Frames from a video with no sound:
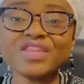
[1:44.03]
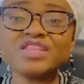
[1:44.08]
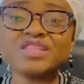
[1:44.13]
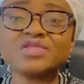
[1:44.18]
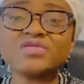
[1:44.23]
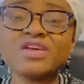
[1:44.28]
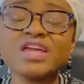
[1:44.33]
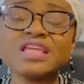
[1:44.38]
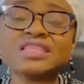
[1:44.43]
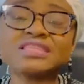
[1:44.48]

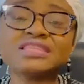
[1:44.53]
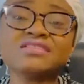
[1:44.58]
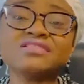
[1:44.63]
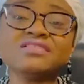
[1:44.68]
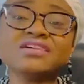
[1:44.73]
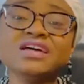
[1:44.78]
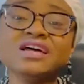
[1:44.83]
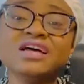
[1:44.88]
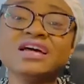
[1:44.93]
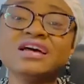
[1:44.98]
So it's
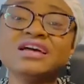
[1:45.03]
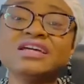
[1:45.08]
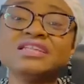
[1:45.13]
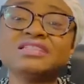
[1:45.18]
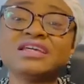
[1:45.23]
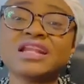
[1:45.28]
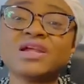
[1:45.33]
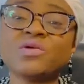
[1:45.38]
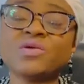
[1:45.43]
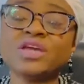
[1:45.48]

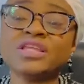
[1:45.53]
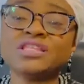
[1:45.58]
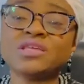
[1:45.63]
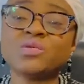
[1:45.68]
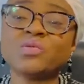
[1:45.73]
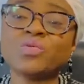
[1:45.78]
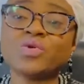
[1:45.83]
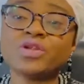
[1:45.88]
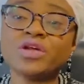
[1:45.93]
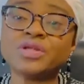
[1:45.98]
a
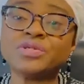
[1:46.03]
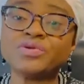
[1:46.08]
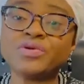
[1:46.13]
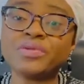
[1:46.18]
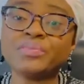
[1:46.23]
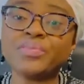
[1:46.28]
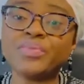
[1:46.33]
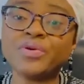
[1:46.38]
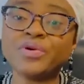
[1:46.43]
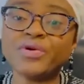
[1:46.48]

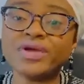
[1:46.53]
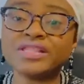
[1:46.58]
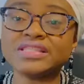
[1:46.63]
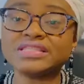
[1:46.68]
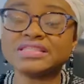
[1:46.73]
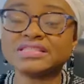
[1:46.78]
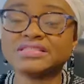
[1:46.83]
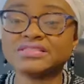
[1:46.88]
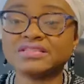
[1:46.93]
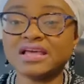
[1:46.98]
100
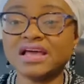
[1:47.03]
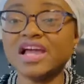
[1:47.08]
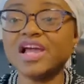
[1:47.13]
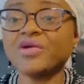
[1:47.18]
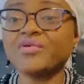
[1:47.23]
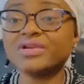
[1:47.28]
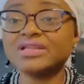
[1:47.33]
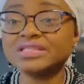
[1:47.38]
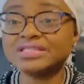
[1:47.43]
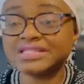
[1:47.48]
points
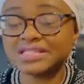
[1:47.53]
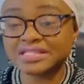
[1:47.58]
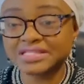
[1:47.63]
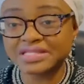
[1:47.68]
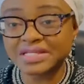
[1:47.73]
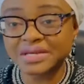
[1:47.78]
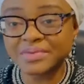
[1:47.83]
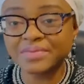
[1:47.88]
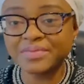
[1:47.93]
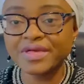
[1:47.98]
grid
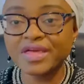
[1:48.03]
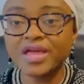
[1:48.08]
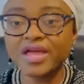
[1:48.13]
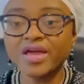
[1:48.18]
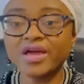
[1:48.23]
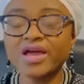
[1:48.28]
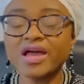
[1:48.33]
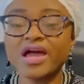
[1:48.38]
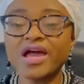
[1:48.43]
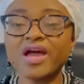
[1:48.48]
system
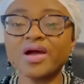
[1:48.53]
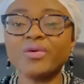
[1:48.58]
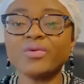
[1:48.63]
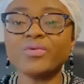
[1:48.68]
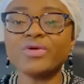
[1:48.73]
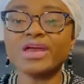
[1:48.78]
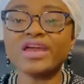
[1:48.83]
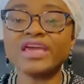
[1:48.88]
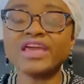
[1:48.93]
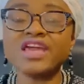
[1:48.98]

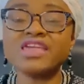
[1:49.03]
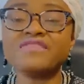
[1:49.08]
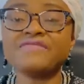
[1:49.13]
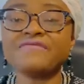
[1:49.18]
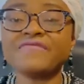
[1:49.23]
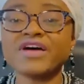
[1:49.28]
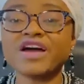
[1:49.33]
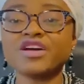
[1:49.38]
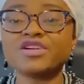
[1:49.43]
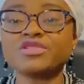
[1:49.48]
where each
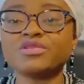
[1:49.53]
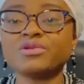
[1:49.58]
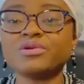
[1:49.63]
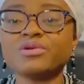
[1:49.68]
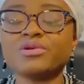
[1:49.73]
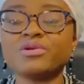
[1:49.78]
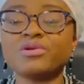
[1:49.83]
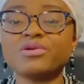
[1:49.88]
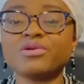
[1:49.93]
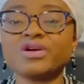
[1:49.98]

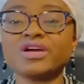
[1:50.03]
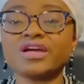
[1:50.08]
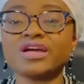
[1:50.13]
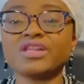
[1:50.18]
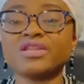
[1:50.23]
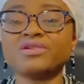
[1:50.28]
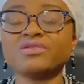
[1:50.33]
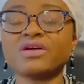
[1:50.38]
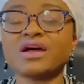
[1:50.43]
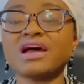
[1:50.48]
factor
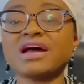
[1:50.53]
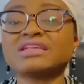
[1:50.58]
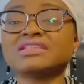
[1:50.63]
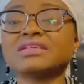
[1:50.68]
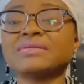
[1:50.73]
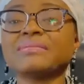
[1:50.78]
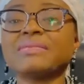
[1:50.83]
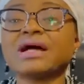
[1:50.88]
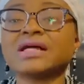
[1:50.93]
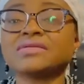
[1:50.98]
has
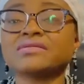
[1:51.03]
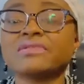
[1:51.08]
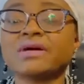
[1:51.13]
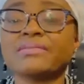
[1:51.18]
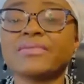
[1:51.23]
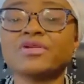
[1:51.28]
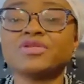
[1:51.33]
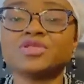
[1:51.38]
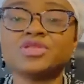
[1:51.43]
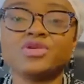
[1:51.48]
the maximum
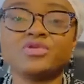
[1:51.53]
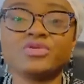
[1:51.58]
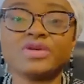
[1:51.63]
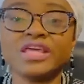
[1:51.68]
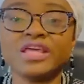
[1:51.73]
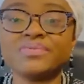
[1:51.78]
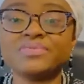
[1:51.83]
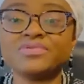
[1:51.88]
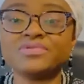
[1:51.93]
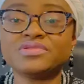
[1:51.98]
amount you're
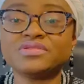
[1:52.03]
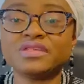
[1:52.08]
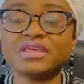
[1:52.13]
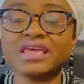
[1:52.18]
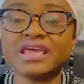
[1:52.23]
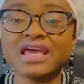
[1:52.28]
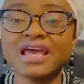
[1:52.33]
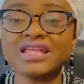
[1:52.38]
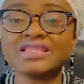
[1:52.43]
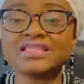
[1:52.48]
able to
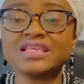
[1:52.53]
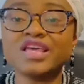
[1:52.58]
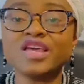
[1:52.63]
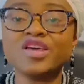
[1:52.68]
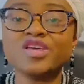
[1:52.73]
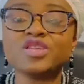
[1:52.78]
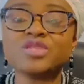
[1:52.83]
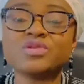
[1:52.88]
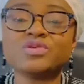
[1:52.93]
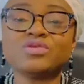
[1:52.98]
get.
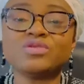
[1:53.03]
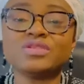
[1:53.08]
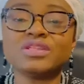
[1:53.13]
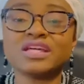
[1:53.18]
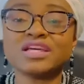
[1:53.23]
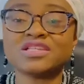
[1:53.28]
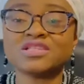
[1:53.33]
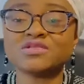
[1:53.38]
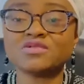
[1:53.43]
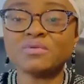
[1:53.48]
So
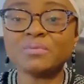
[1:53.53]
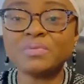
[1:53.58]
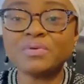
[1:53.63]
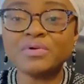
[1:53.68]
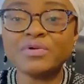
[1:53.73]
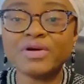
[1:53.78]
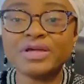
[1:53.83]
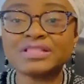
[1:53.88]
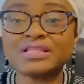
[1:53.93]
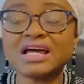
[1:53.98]
there are some
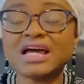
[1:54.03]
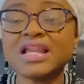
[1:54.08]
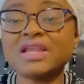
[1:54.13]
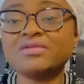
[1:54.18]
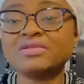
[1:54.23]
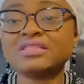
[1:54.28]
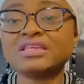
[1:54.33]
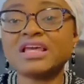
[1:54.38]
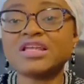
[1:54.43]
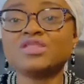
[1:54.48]
points
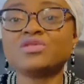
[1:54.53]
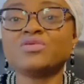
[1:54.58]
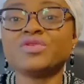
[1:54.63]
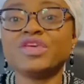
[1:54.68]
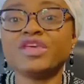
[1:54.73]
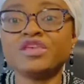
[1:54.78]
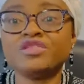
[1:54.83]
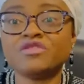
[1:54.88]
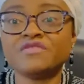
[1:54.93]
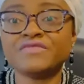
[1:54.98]
allotted to
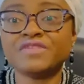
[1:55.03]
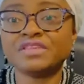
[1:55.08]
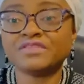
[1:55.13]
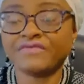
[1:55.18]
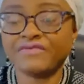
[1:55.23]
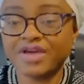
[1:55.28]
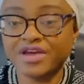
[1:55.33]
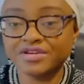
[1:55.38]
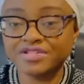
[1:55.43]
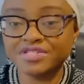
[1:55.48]
each of these
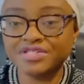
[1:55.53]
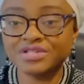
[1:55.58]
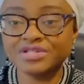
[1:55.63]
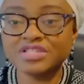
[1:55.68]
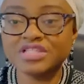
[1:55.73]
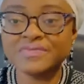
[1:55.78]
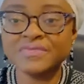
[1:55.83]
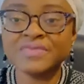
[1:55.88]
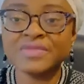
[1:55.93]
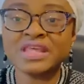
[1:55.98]

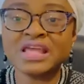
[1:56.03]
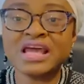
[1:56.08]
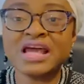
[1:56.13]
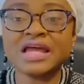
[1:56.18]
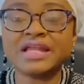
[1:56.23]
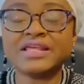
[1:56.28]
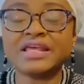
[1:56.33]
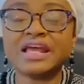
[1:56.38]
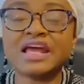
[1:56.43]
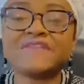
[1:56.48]
factors,
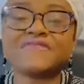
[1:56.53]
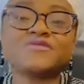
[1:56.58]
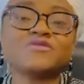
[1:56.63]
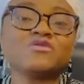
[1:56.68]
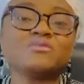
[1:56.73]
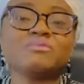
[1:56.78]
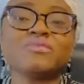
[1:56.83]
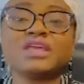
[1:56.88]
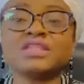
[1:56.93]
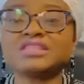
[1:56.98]
and you have
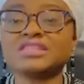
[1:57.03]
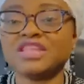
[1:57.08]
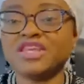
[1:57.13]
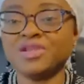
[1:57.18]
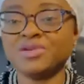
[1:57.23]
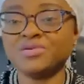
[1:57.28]
to meet